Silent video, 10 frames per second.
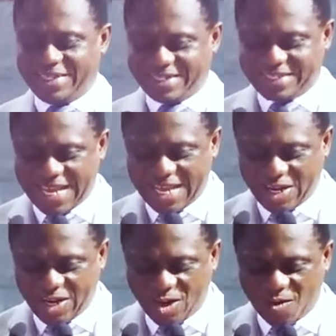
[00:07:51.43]

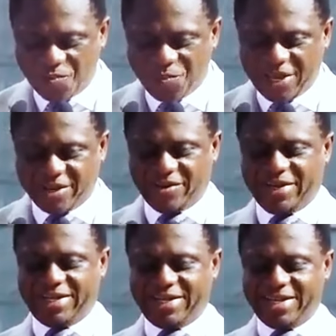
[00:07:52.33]
son of Bichri,
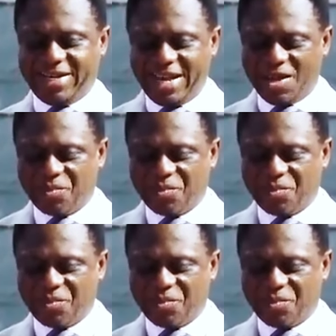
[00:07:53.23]
a